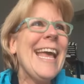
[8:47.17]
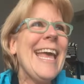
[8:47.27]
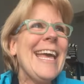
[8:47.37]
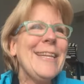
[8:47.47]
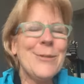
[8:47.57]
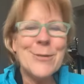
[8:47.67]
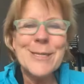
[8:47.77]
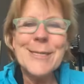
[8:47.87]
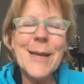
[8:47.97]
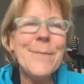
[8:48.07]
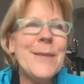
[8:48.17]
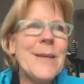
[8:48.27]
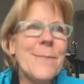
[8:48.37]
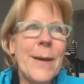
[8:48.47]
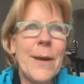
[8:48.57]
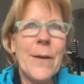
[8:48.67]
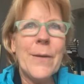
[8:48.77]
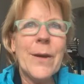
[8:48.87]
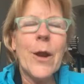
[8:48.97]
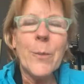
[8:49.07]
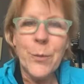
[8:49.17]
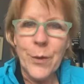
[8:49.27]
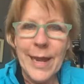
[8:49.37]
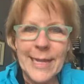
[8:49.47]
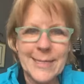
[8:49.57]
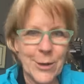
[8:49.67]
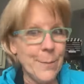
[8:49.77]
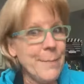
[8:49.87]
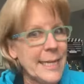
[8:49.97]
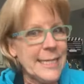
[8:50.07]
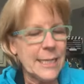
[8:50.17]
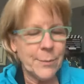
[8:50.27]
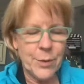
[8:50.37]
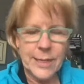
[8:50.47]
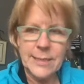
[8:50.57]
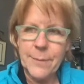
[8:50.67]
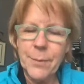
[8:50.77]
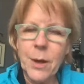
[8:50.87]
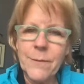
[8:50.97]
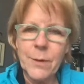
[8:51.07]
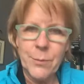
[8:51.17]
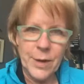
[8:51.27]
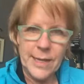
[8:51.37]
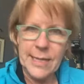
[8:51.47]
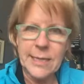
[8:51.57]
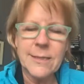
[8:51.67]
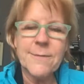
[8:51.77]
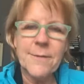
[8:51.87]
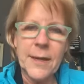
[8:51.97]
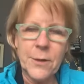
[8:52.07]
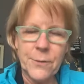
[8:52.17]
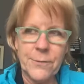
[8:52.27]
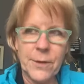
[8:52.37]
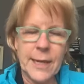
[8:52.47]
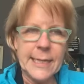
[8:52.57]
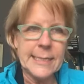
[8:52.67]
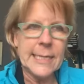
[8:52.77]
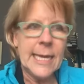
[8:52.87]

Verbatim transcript: And there's something about our brains, our amygdala brains, that part of our brain that's fight or flight,